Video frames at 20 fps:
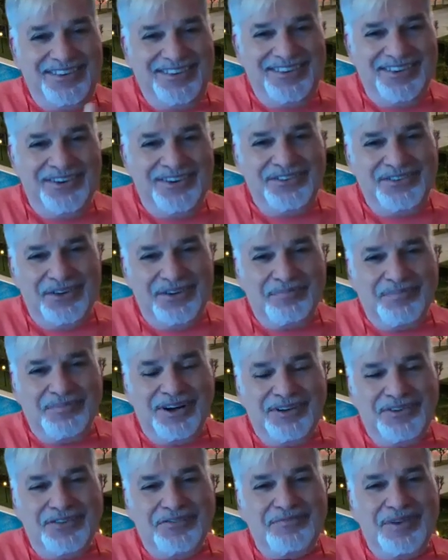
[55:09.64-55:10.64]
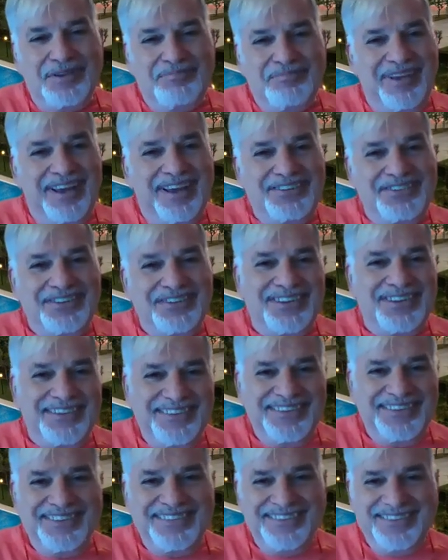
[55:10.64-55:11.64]
That's also part of my passion.
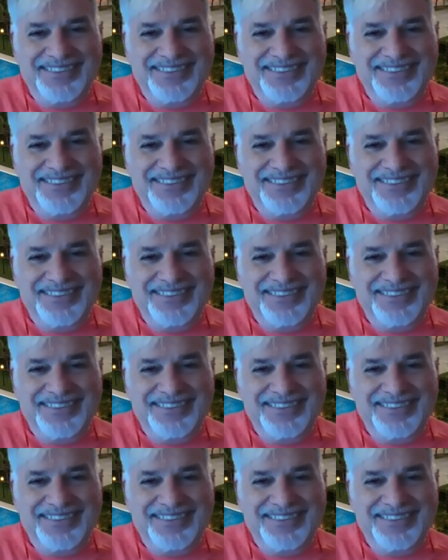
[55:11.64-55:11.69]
